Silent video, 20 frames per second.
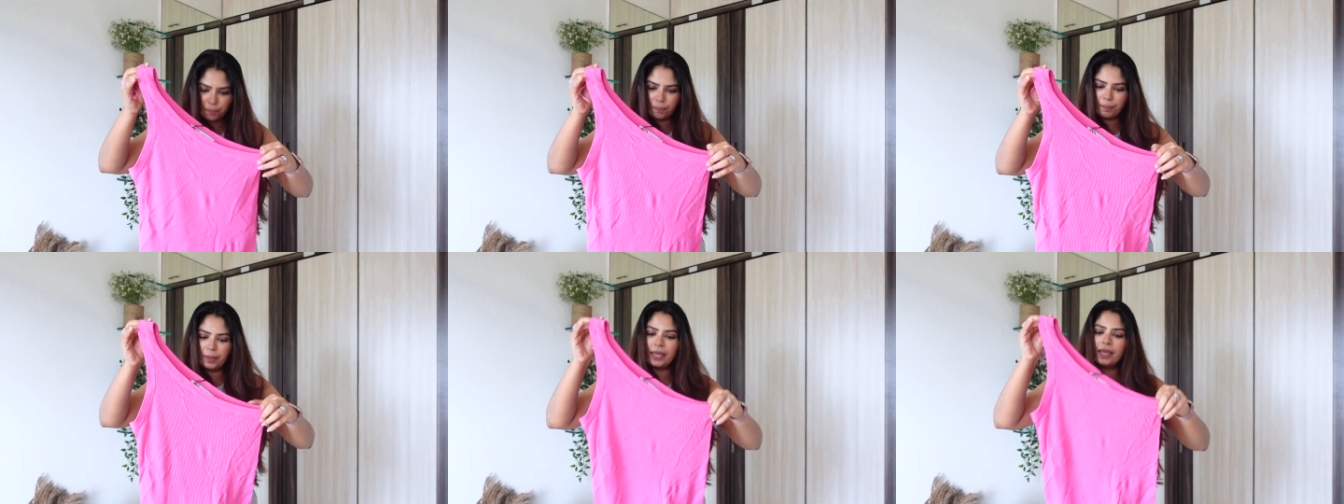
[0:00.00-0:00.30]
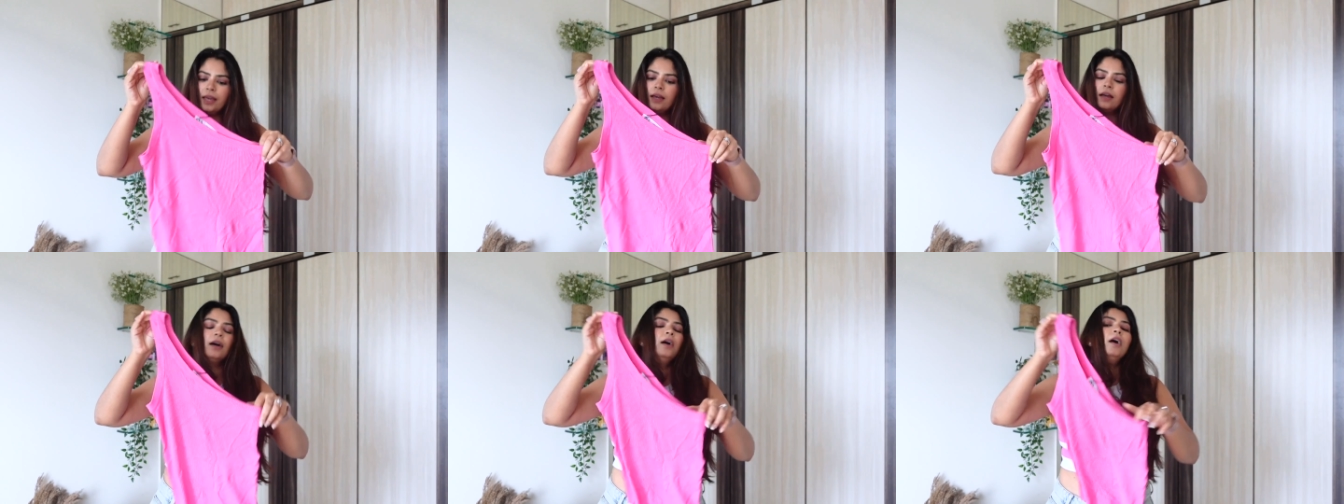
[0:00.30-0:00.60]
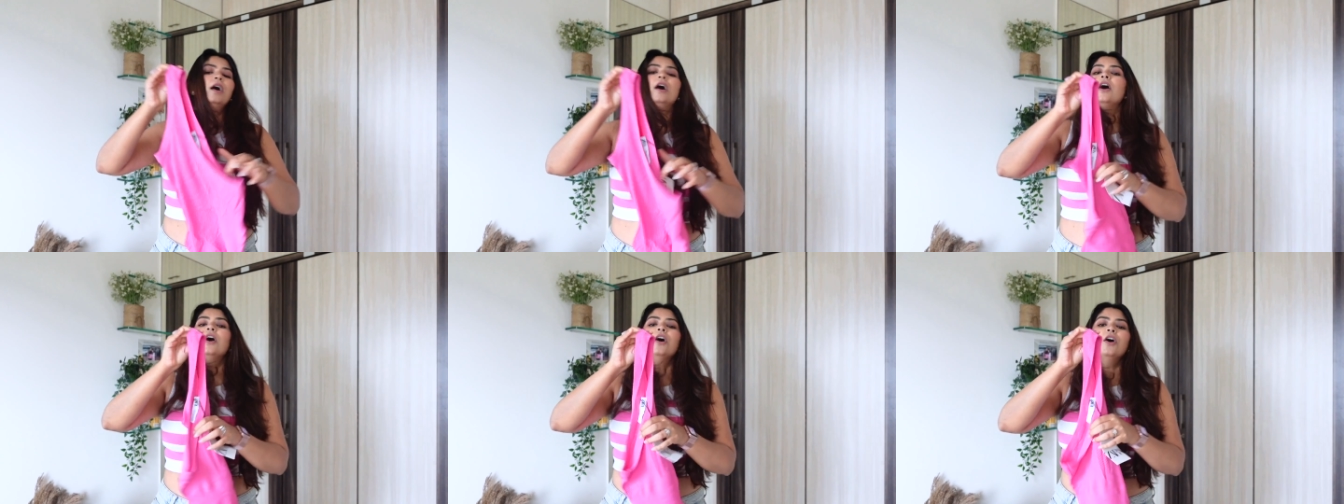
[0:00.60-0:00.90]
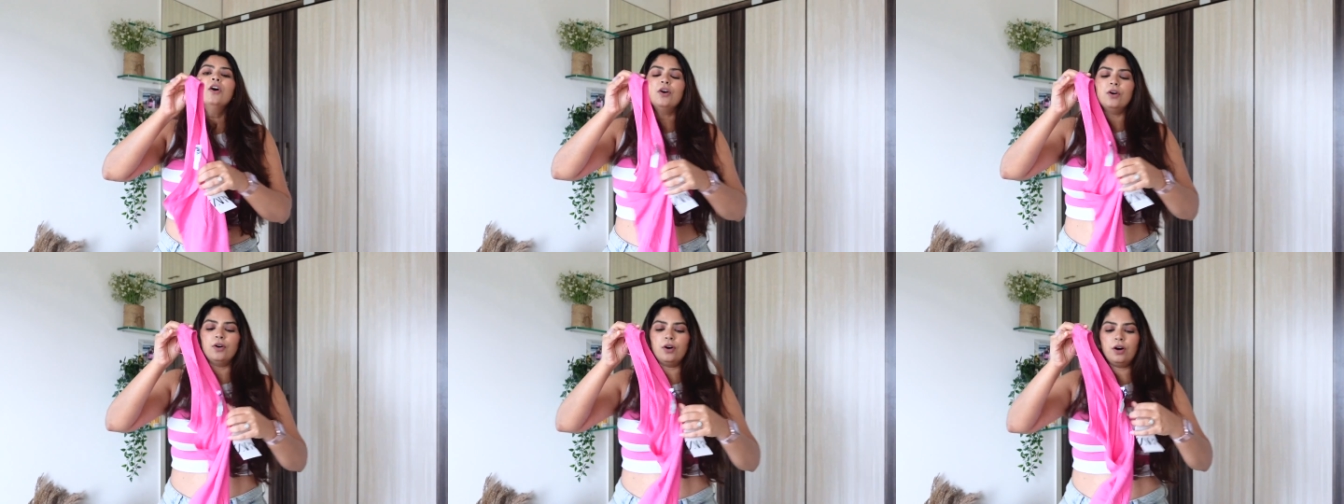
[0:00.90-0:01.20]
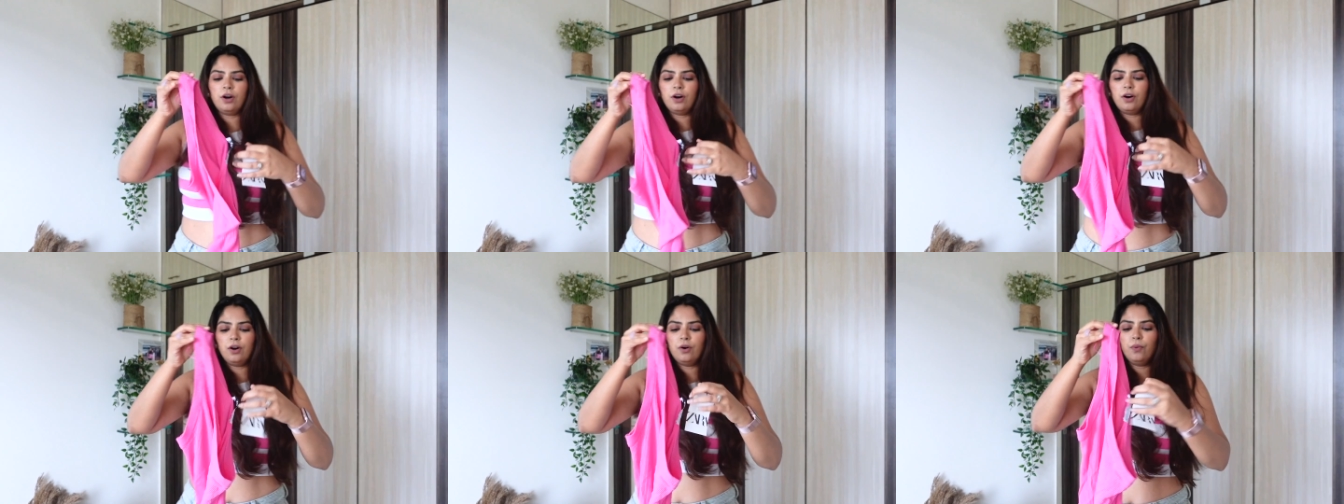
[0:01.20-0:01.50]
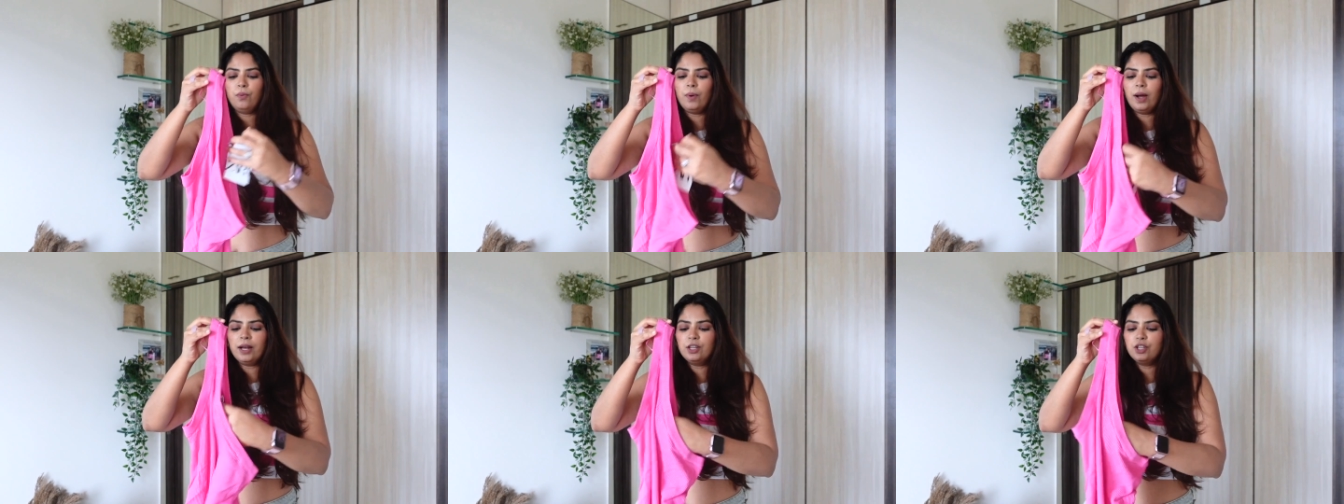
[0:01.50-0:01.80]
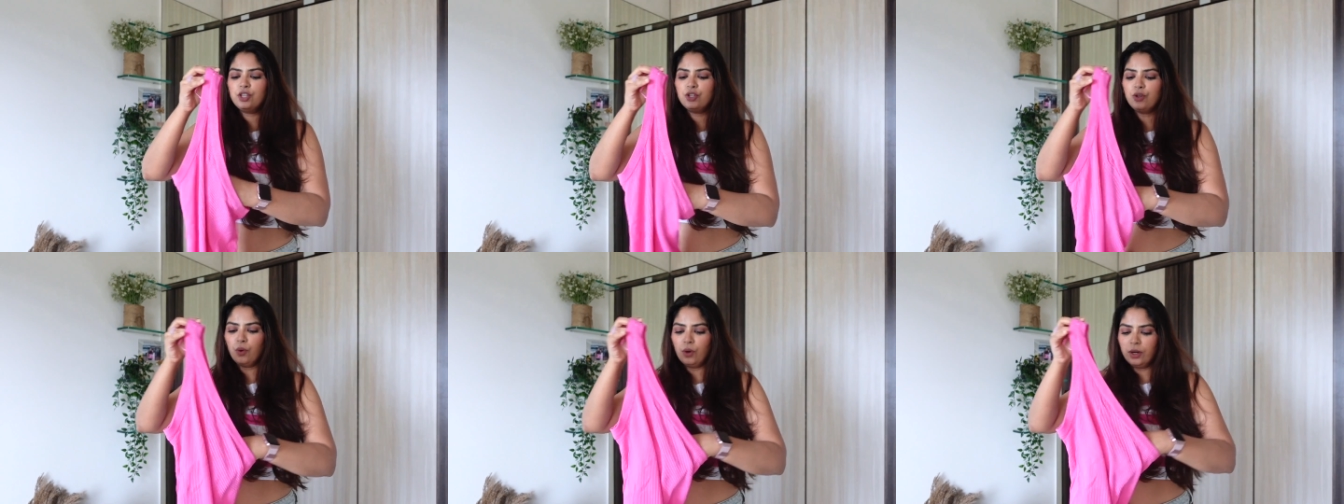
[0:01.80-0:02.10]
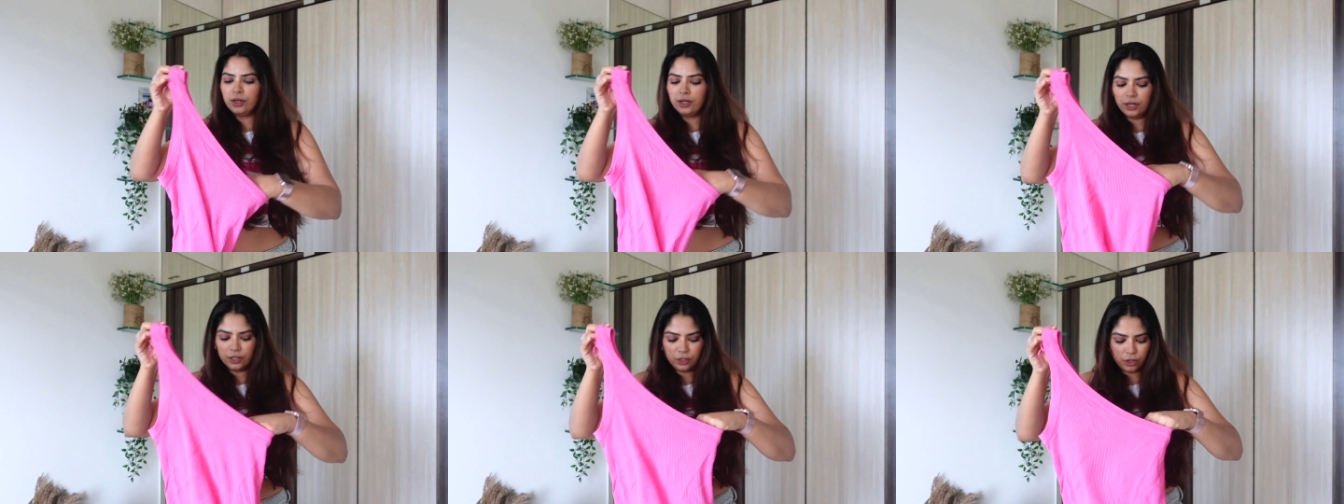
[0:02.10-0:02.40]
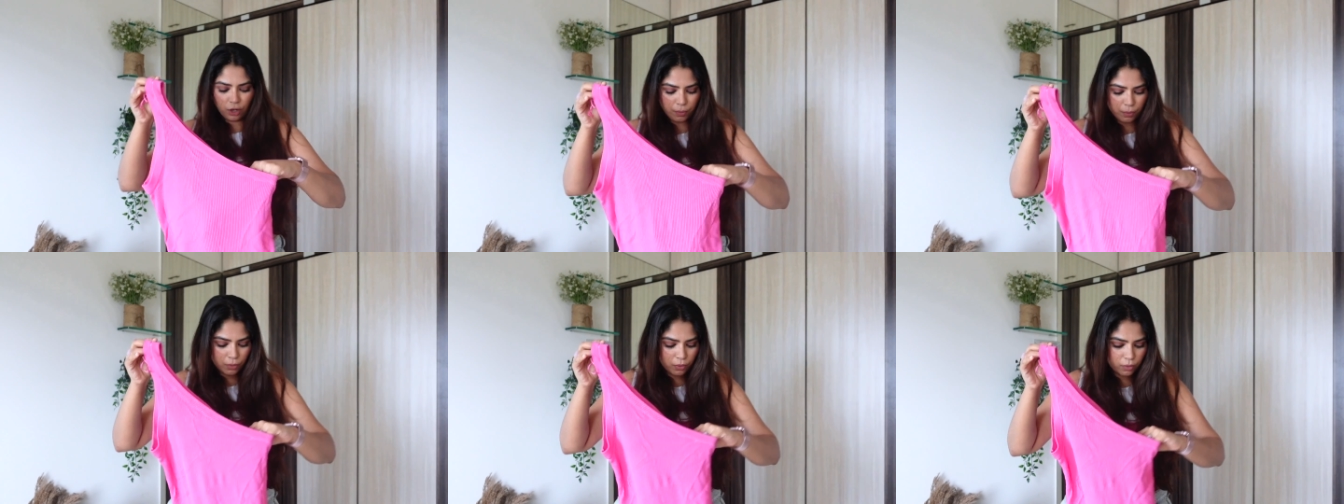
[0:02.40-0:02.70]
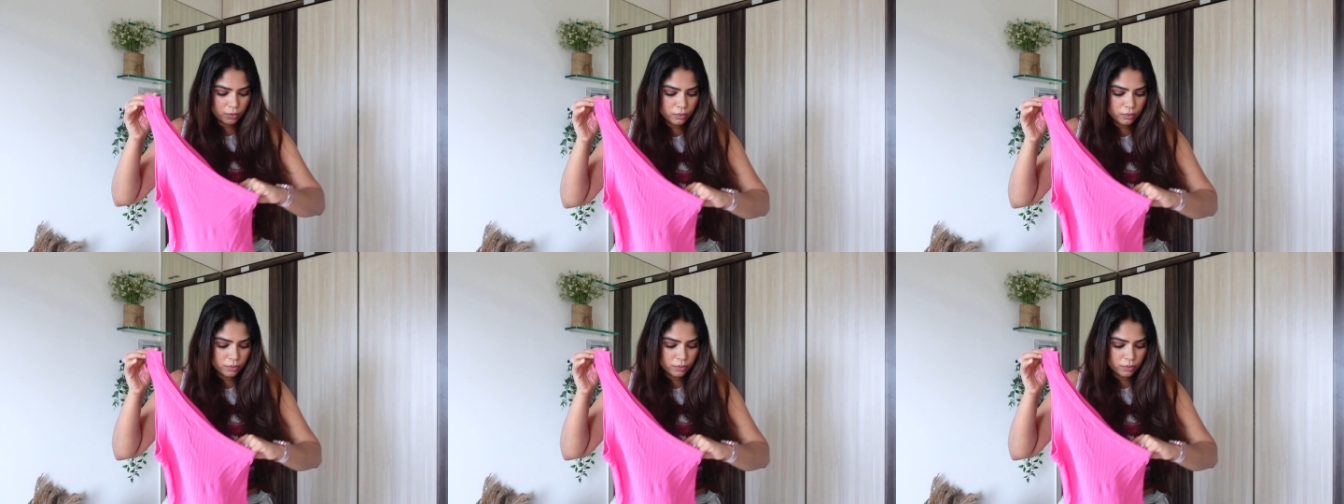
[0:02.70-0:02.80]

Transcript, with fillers: pink one shoulder top.